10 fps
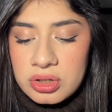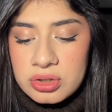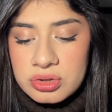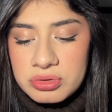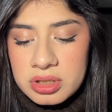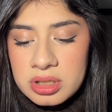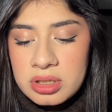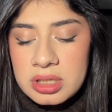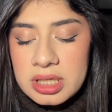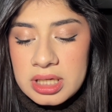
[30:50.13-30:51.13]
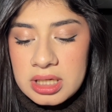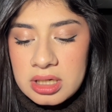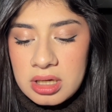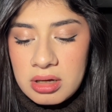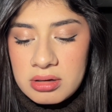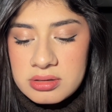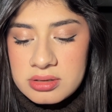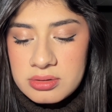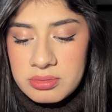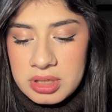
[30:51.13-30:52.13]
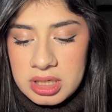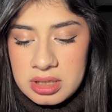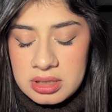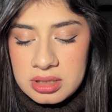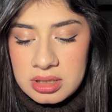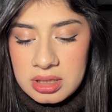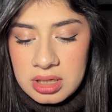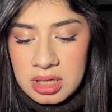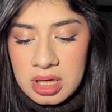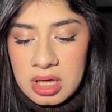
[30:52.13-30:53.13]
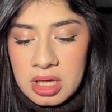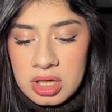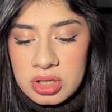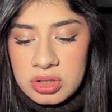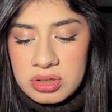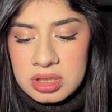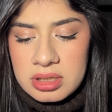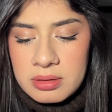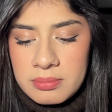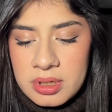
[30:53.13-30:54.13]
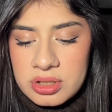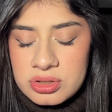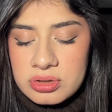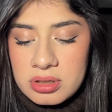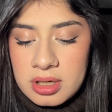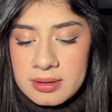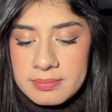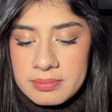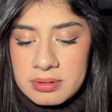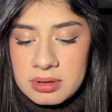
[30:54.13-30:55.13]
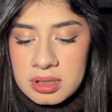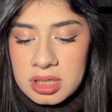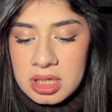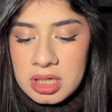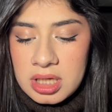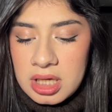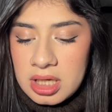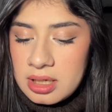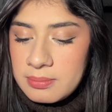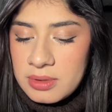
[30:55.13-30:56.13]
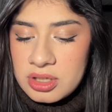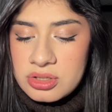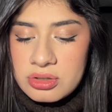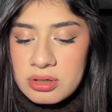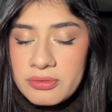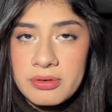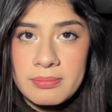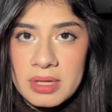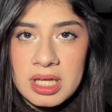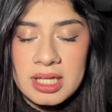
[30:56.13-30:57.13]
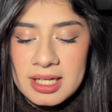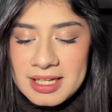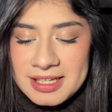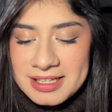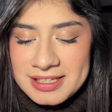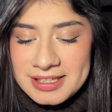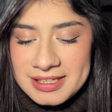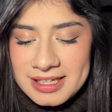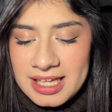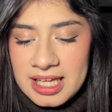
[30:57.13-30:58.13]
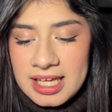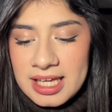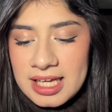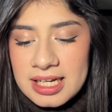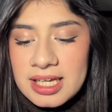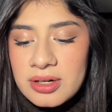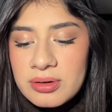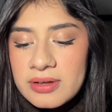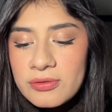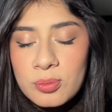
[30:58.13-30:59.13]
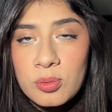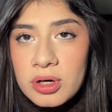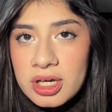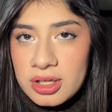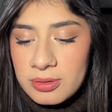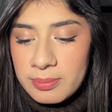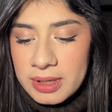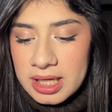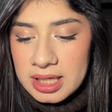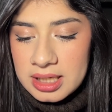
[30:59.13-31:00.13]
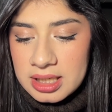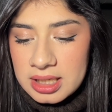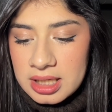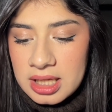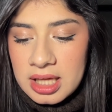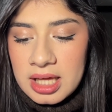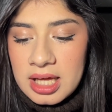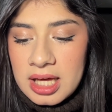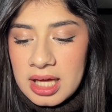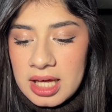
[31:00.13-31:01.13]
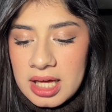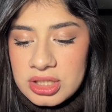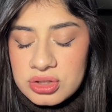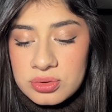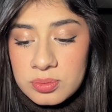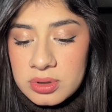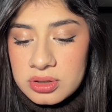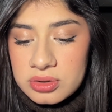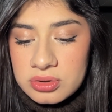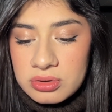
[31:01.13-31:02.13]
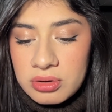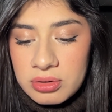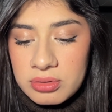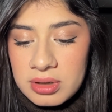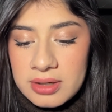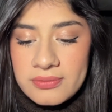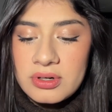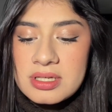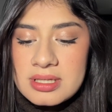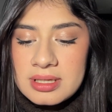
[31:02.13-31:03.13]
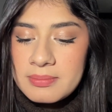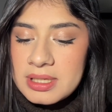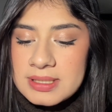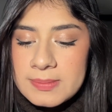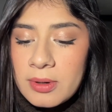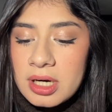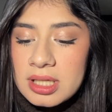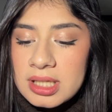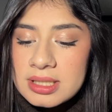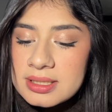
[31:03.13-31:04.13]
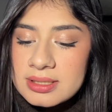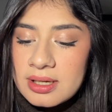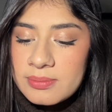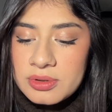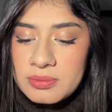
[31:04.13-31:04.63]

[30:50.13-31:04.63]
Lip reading: treat her like an all-sovereign. You didn't measure up in any measure of a man. And I don't even want you back. I just want to know if resting my sparkling summer